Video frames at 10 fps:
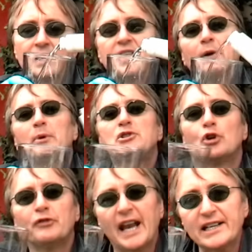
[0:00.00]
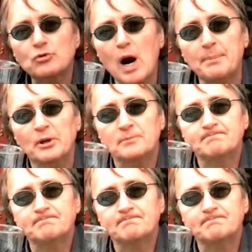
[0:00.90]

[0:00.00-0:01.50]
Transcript: that rejuvenates rubber.